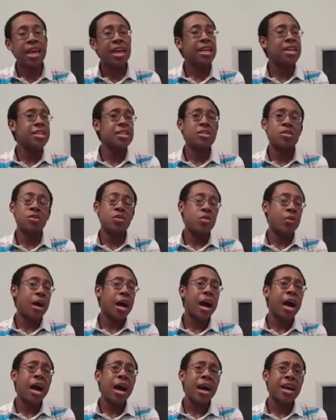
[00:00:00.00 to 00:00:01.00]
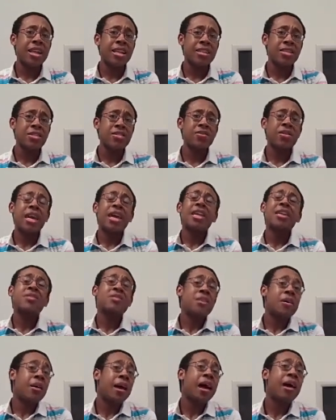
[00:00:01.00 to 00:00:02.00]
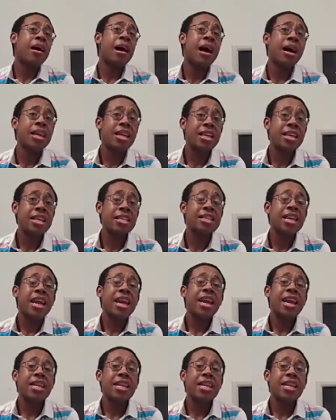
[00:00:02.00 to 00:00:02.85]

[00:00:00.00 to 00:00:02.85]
It is too hot. It's too, you know how hot it is.